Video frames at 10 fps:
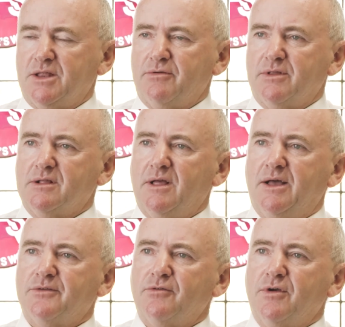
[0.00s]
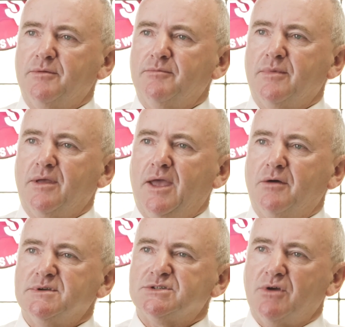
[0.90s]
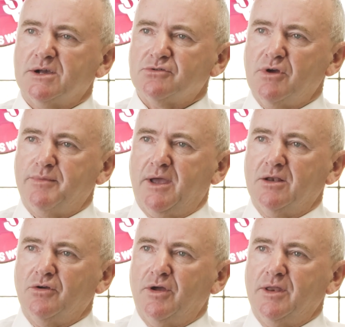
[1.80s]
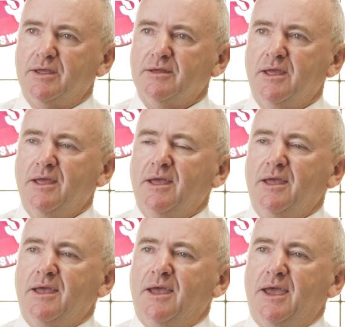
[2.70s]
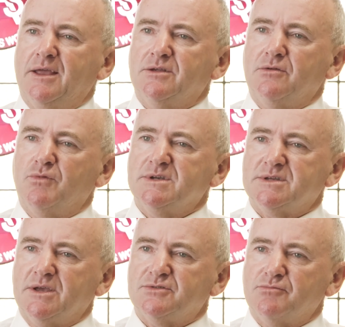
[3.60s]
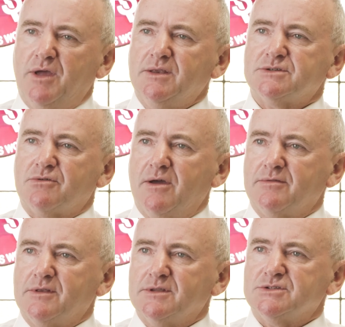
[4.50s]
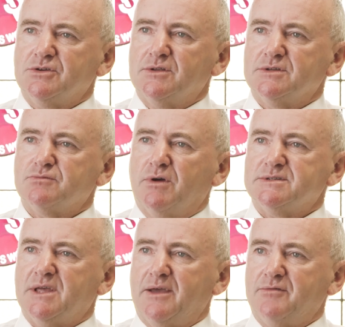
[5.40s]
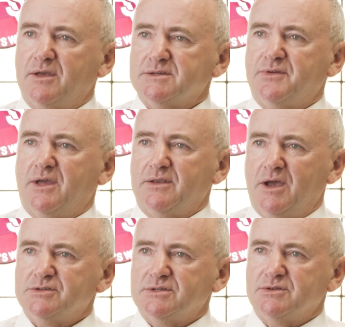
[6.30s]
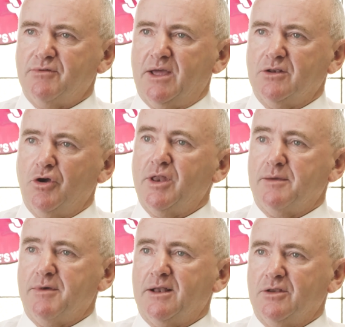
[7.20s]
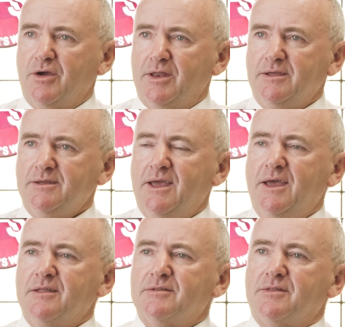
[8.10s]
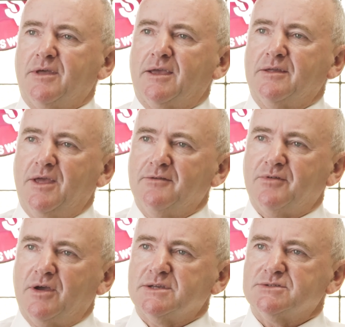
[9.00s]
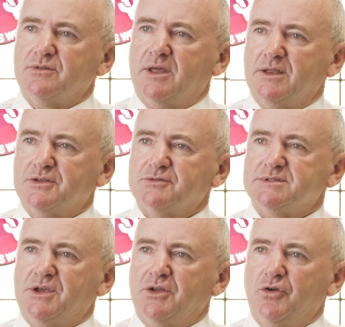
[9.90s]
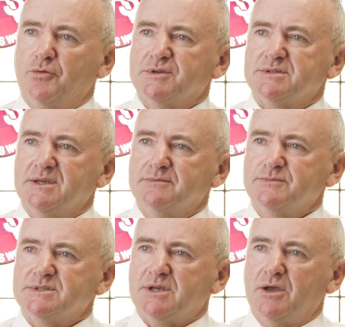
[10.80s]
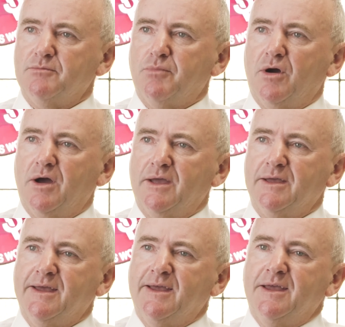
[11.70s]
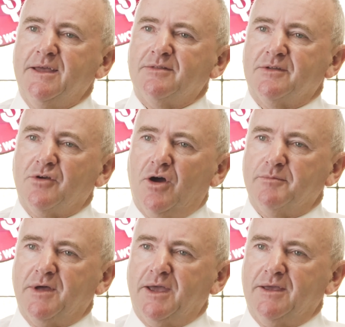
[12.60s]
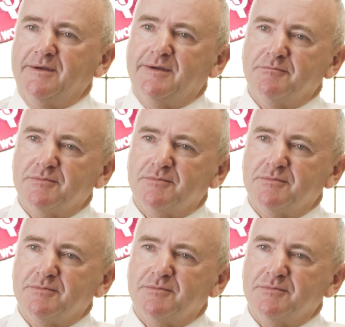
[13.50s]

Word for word: other in the classroom, how we structure up our learning, and we see tremendous growth in the students once they have those foundations around learning about learning that they can then focus on their literacy and numeracy. So by the time they